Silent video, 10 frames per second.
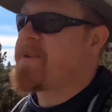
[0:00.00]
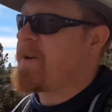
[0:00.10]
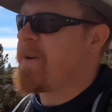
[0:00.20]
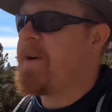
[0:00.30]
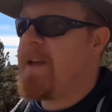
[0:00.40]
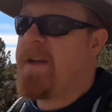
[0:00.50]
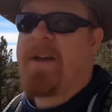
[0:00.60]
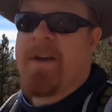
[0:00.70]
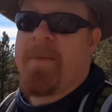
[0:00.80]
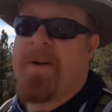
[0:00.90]
So
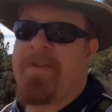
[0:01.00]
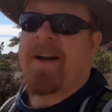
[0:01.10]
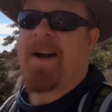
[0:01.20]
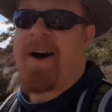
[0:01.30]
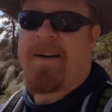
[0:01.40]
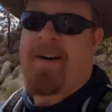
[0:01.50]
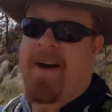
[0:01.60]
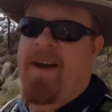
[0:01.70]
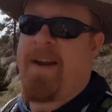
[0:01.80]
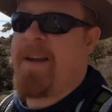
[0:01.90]
my friend Connor and
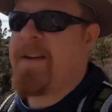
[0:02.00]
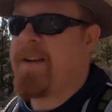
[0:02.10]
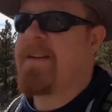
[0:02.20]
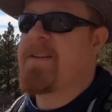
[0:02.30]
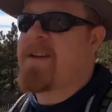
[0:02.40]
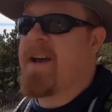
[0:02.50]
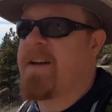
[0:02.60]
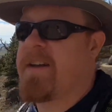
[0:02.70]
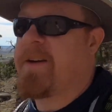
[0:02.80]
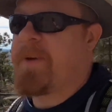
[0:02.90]
I
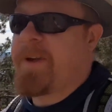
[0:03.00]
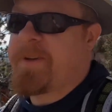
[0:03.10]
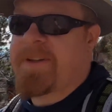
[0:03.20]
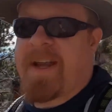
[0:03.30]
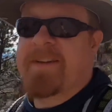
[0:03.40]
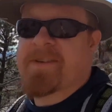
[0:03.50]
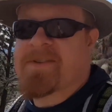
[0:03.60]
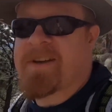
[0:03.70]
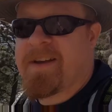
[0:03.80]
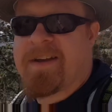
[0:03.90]
decided that we would take
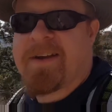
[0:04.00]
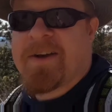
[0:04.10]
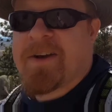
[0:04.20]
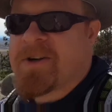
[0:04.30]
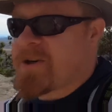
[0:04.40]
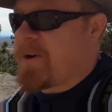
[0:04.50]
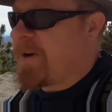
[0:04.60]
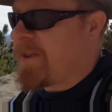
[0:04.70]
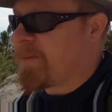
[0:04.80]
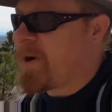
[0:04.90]
this show
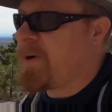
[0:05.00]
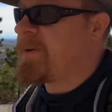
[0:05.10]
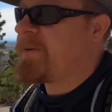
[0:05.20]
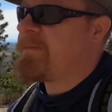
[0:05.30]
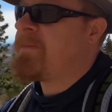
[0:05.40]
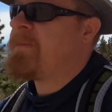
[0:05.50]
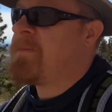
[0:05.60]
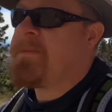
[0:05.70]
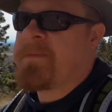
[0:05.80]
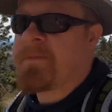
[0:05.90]
on the road,
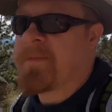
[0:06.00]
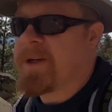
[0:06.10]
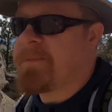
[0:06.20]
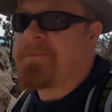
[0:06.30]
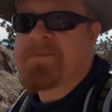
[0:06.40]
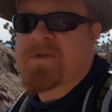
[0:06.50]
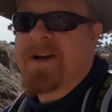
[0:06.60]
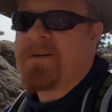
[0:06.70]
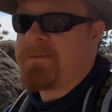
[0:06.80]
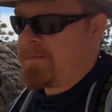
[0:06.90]
well,
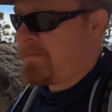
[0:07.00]
trail,